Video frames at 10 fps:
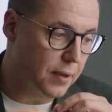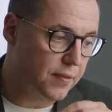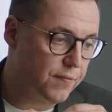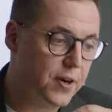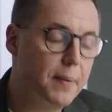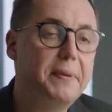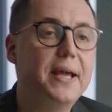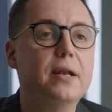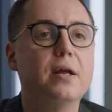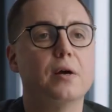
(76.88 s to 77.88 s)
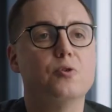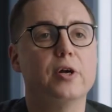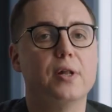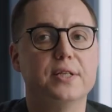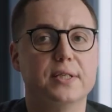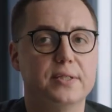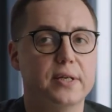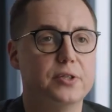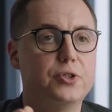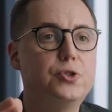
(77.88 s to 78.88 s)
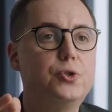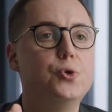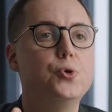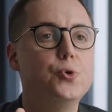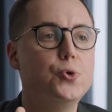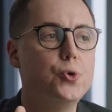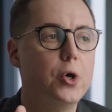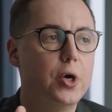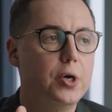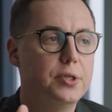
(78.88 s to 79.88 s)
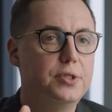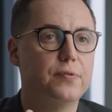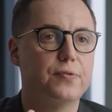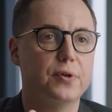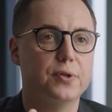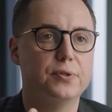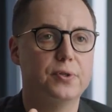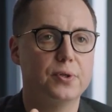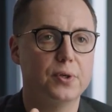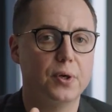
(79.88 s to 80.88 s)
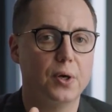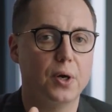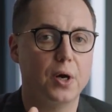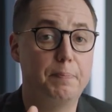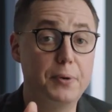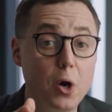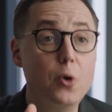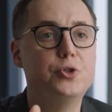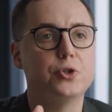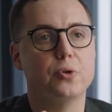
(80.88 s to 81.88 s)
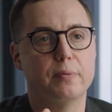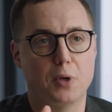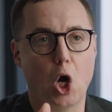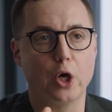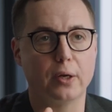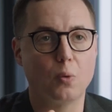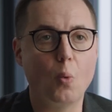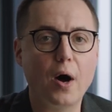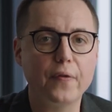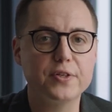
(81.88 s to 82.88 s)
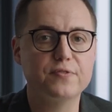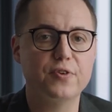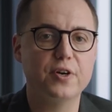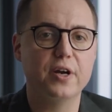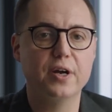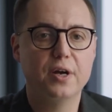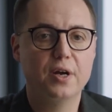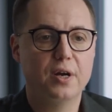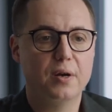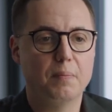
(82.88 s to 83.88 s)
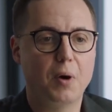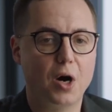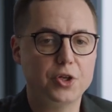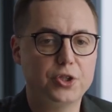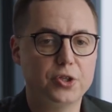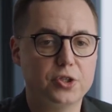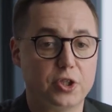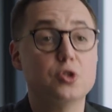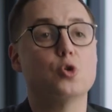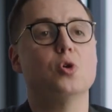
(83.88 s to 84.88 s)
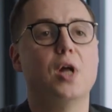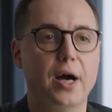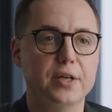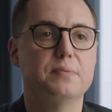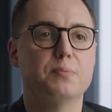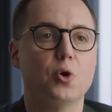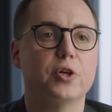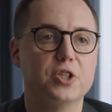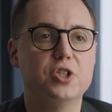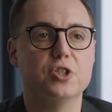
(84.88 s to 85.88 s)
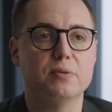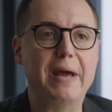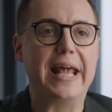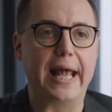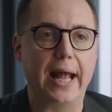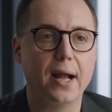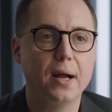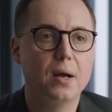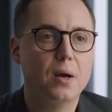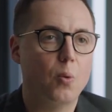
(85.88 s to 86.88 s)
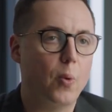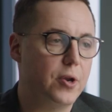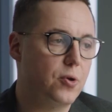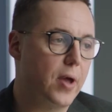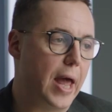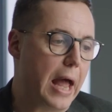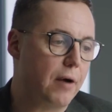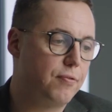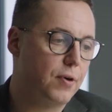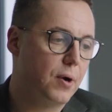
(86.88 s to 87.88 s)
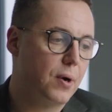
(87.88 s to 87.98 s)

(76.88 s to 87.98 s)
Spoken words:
At the very beginning, I realized that there's two different approach to the product. One is very much centralized product decision making, when you have